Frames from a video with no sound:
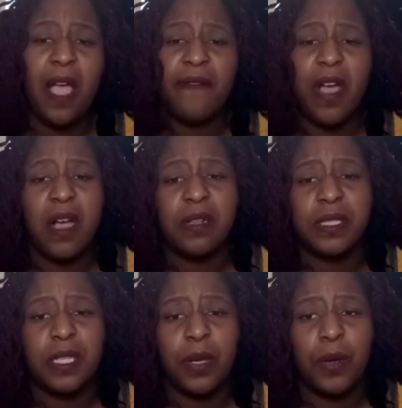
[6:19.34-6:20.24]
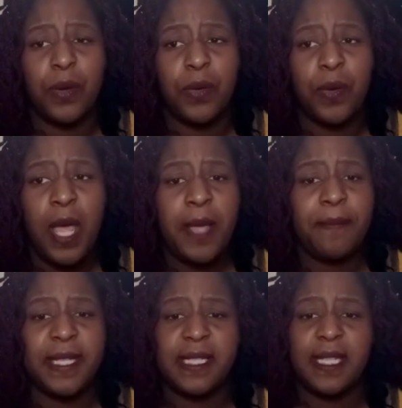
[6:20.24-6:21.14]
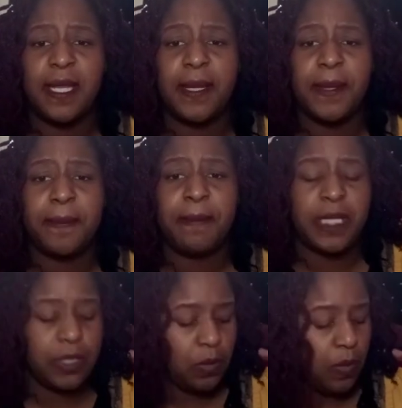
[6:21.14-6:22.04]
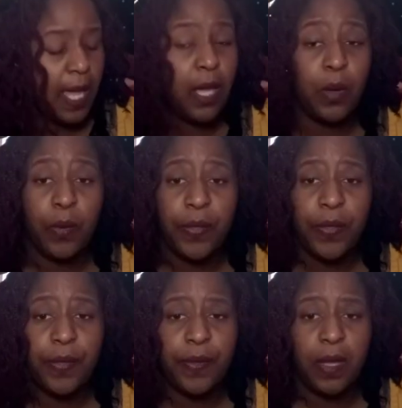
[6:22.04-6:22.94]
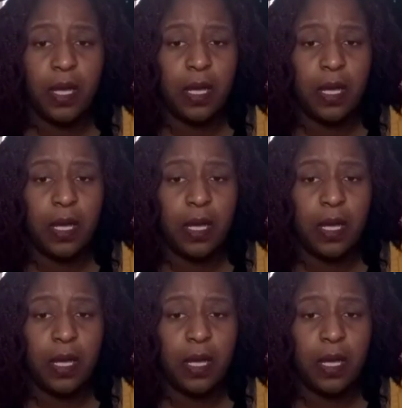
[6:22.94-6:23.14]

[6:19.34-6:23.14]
also been to mental health